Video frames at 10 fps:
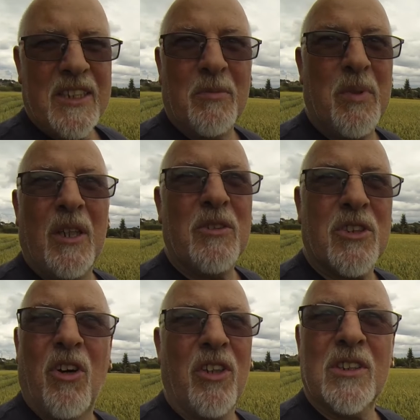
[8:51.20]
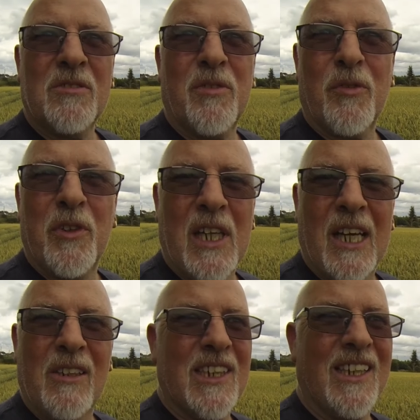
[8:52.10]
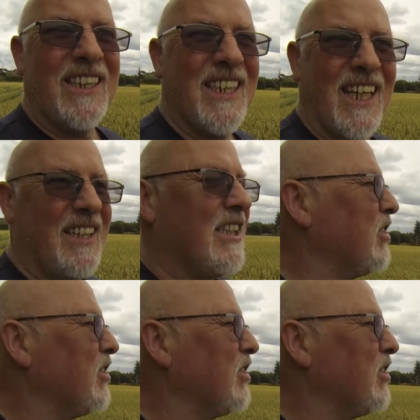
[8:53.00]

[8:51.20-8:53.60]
to blue skies and fluffy clouds any day. This